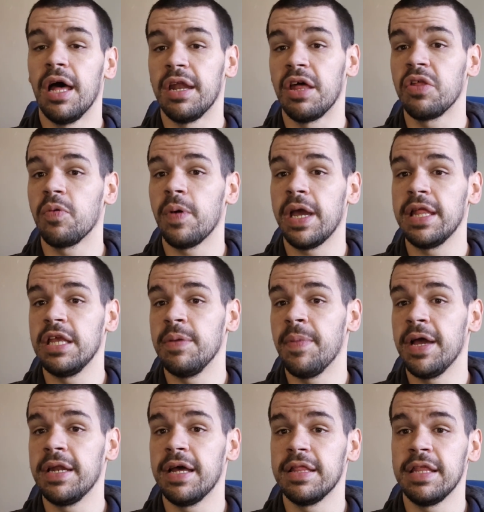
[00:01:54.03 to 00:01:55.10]
Another way that you
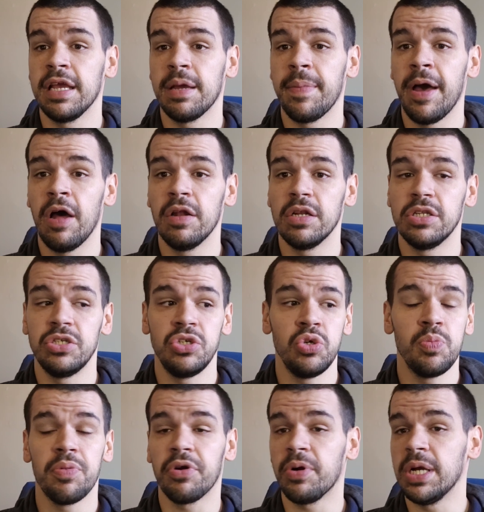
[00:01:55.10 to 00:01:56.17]
might not think about
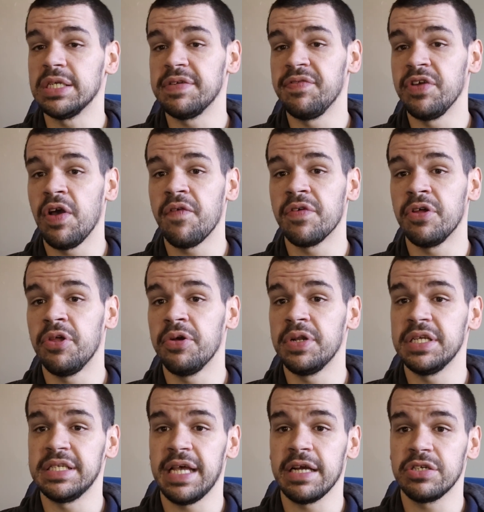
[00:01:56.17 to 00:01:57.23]
to progressively
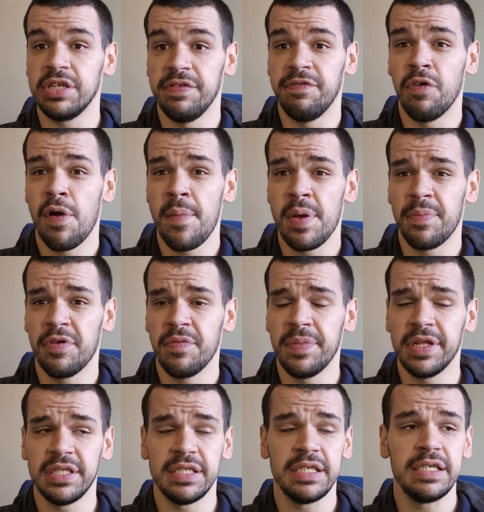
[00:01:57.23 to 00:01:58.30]
overload is actually form
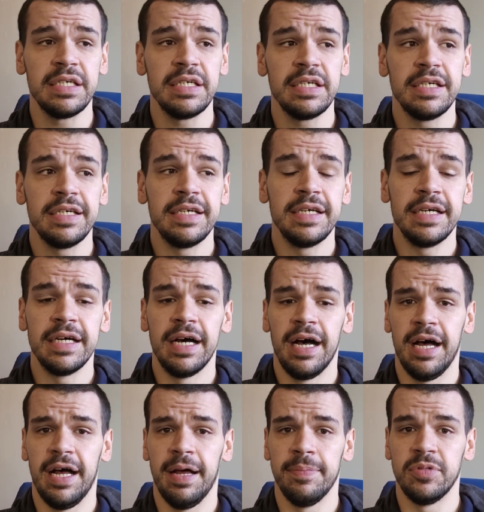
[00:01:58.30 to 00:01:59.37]
improvements.
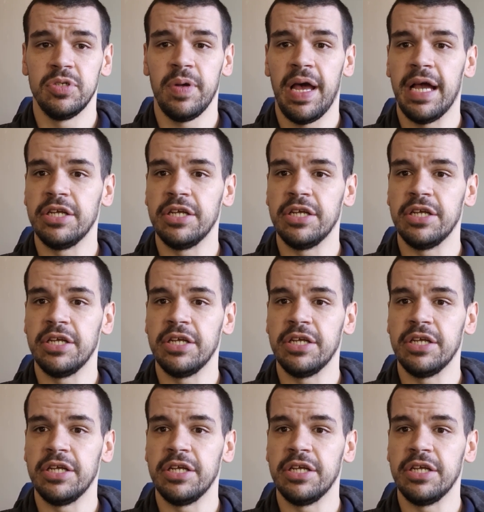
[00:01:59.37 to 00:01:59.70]
So